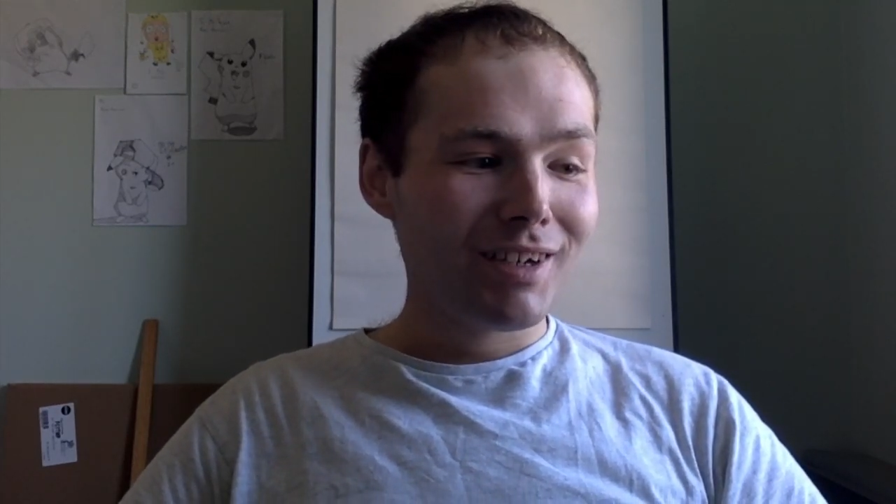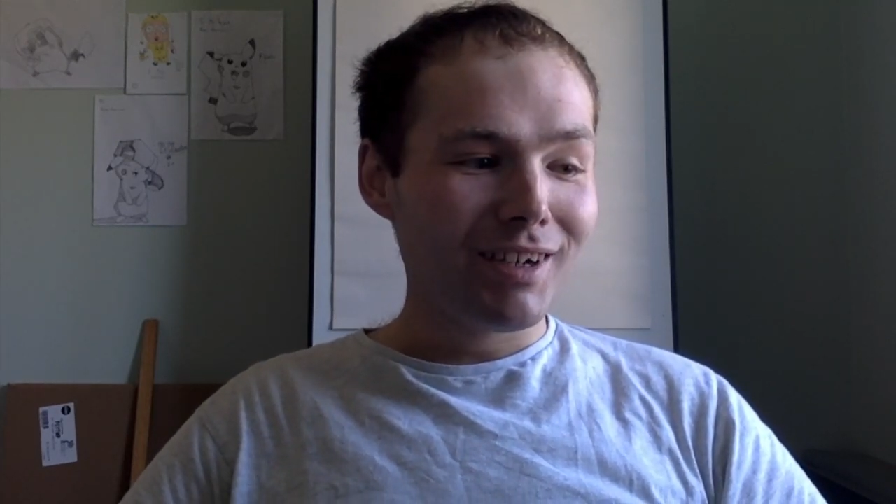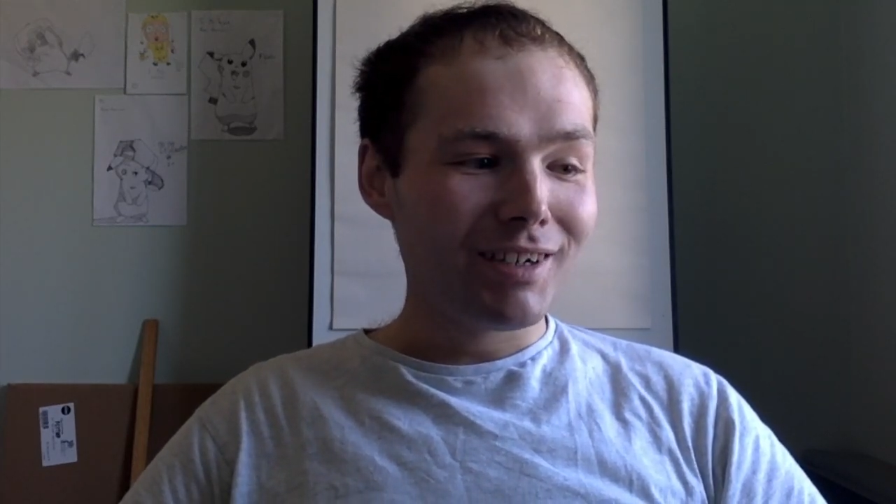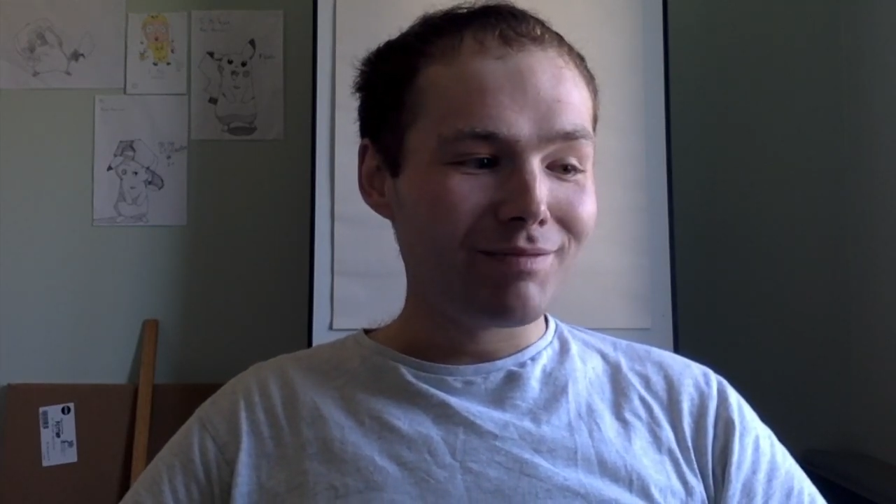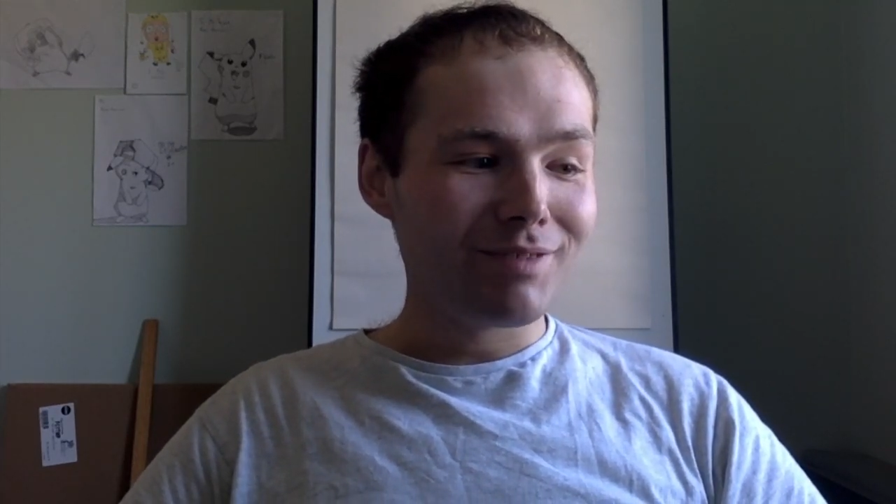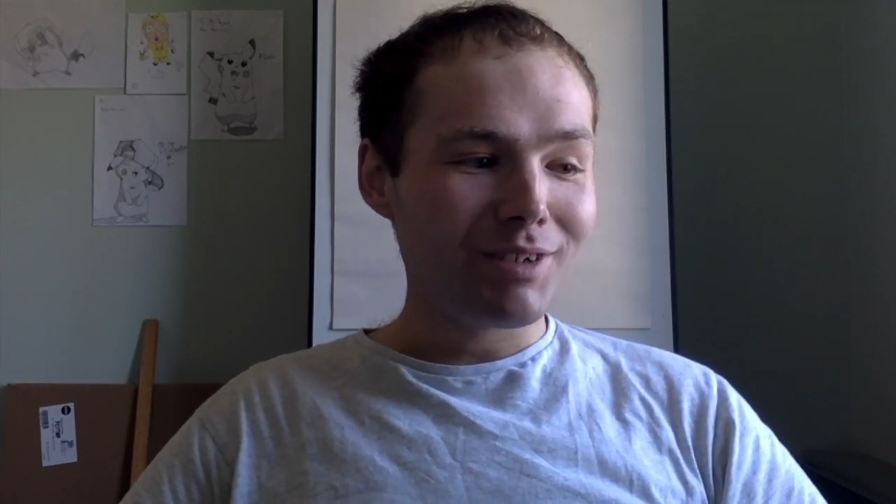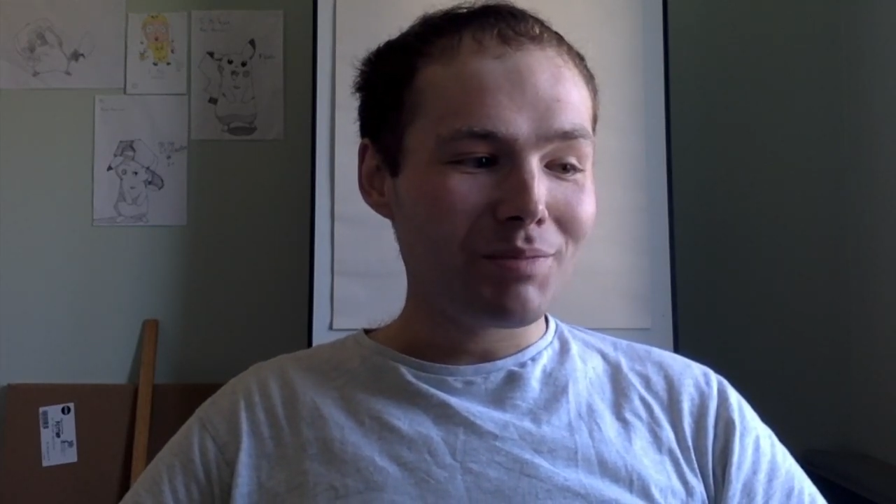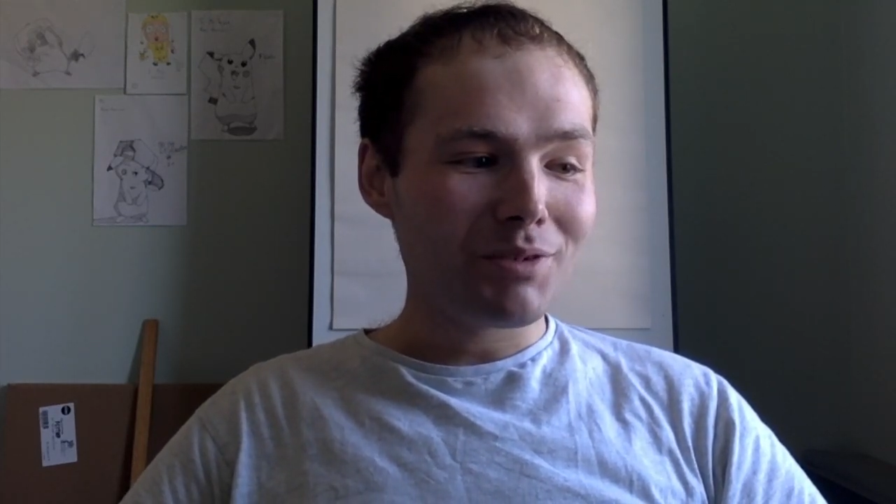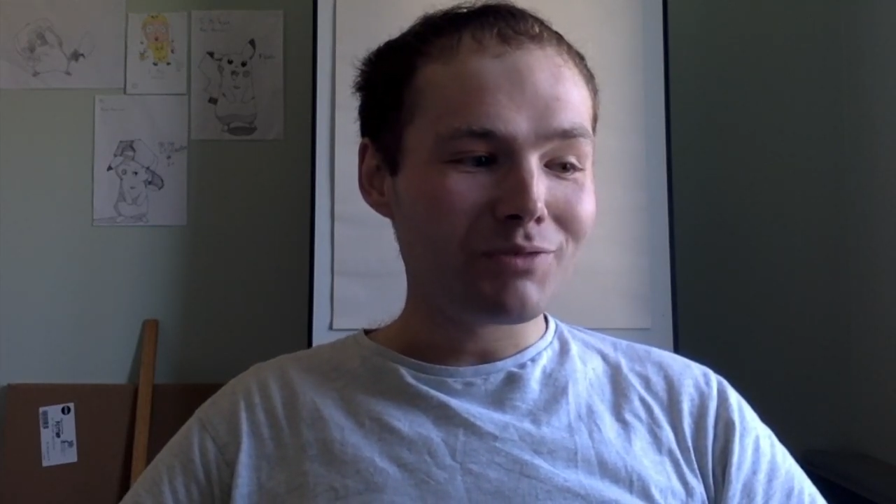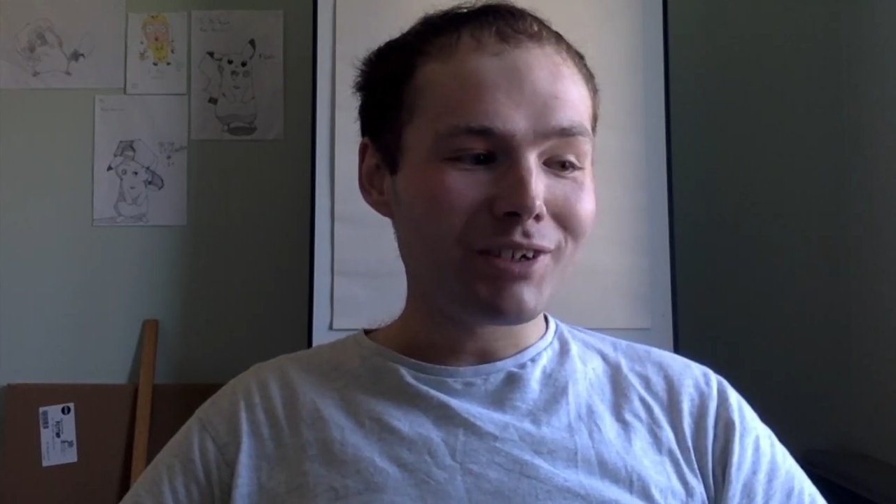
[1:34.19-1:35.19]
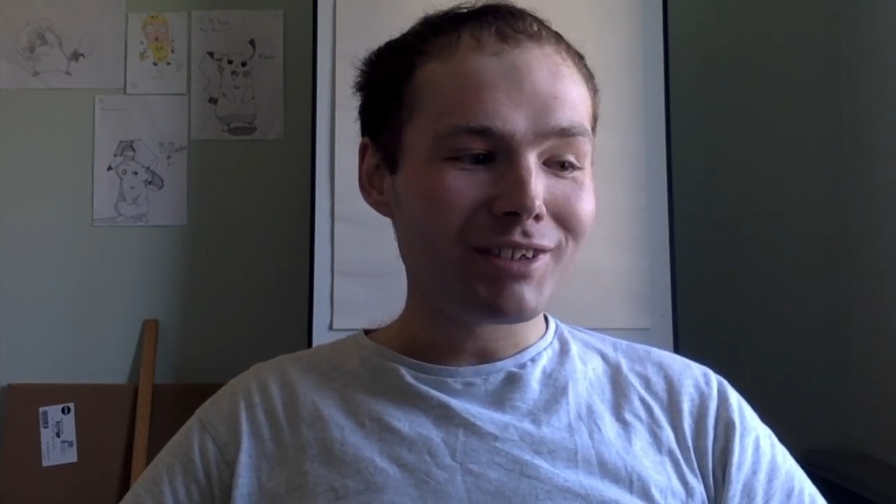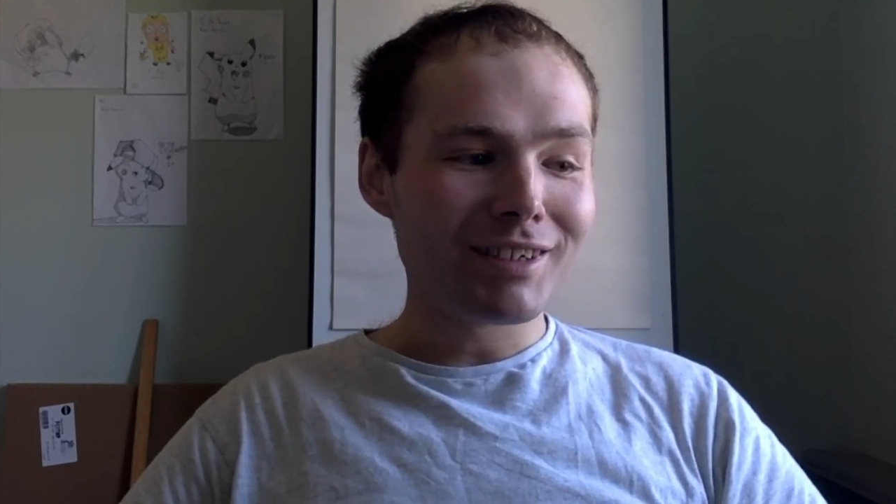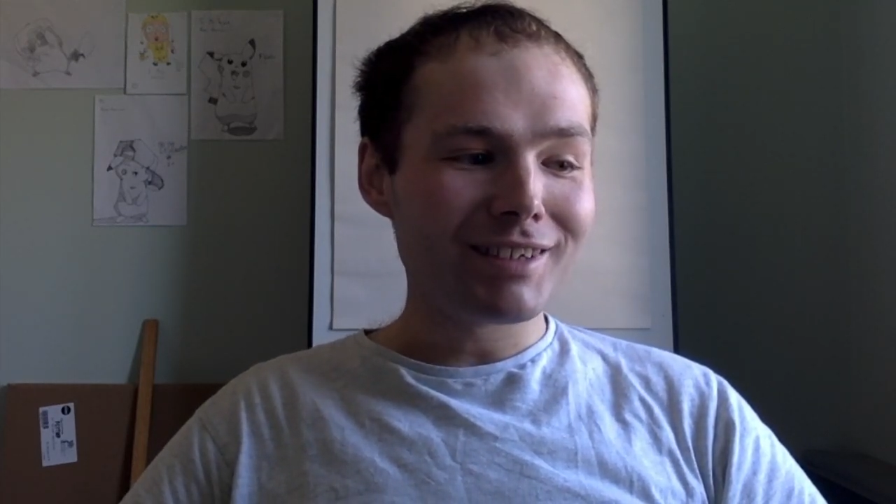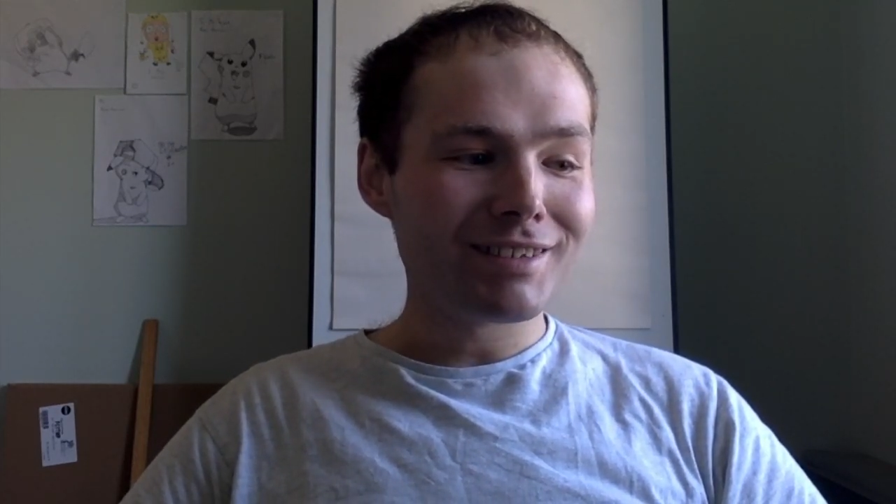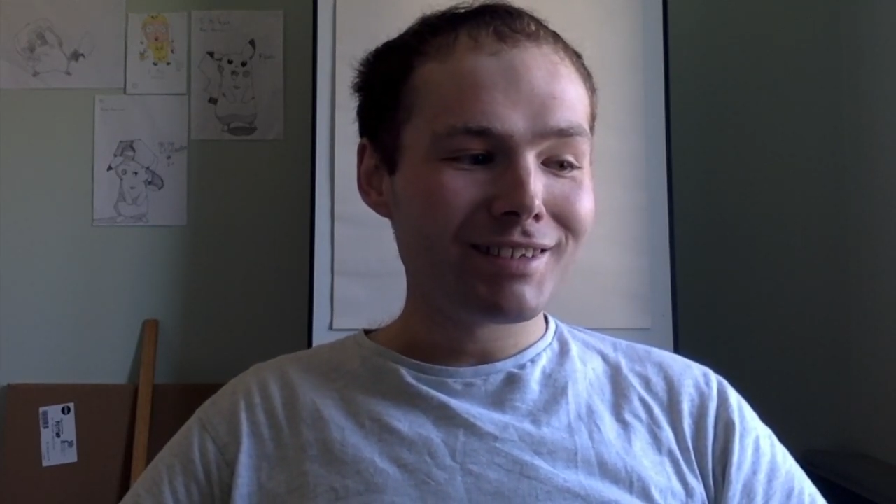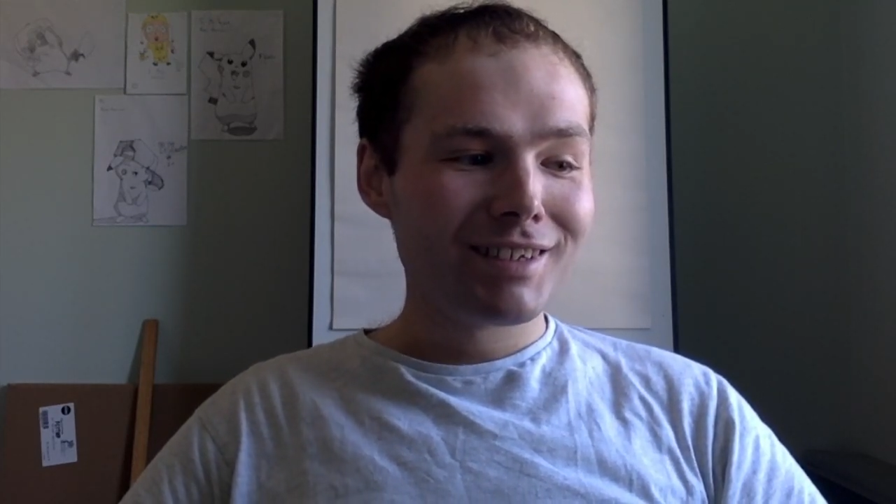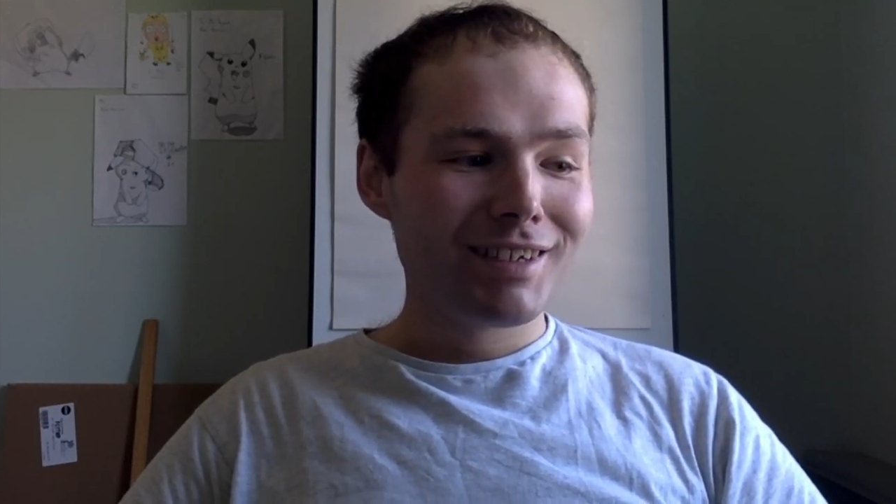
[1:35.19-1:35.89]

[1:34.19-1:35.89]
I put running in